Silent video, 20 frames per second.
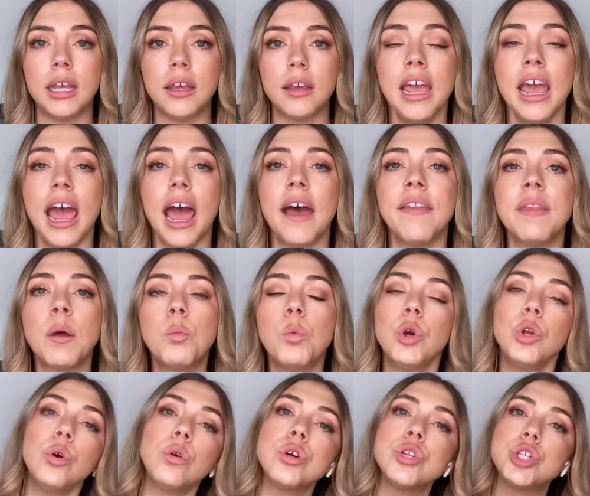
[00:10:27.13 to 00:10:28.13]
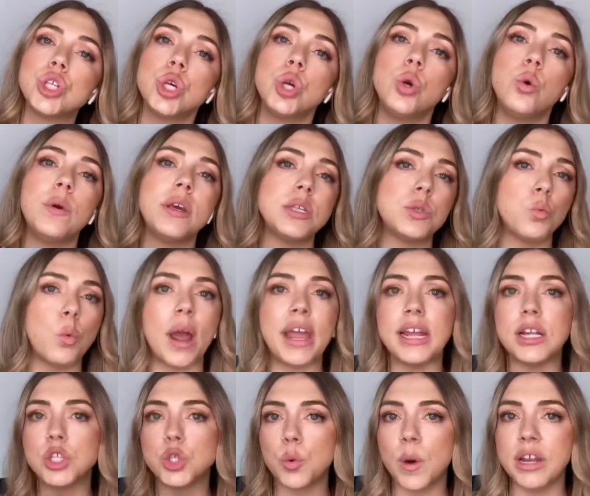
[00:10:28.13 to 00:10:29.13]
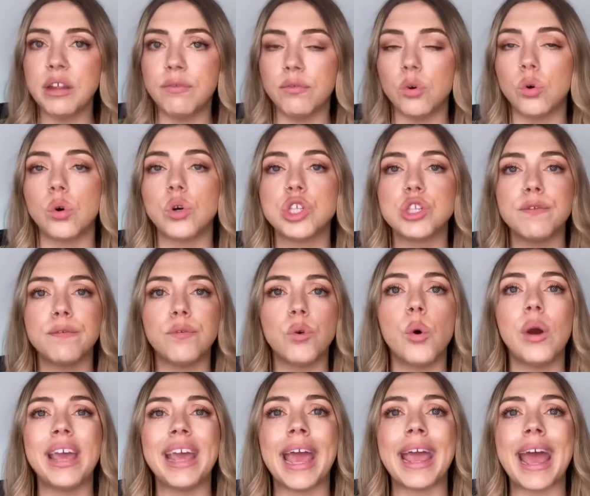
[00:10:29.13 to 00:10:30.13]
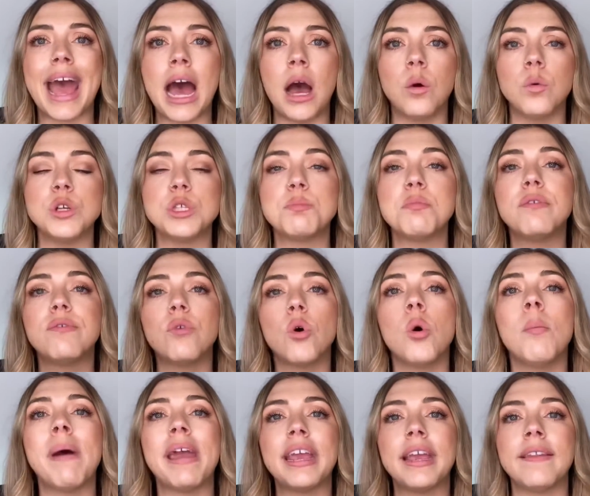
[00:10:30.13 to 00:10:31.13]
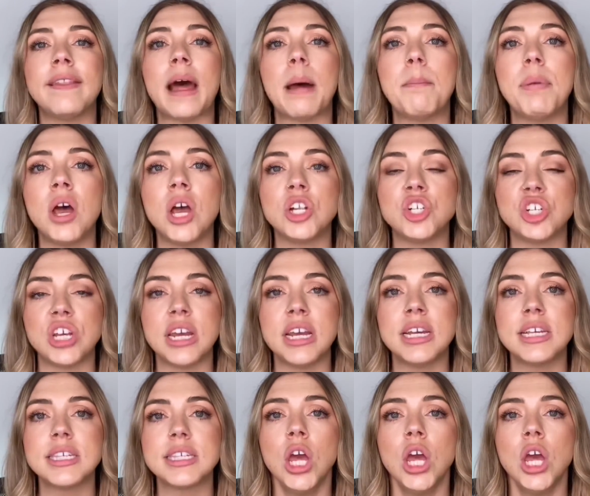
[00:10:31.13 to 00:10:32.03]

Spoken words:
And then what you can do is wait 24 to 48 hours before making that purchase,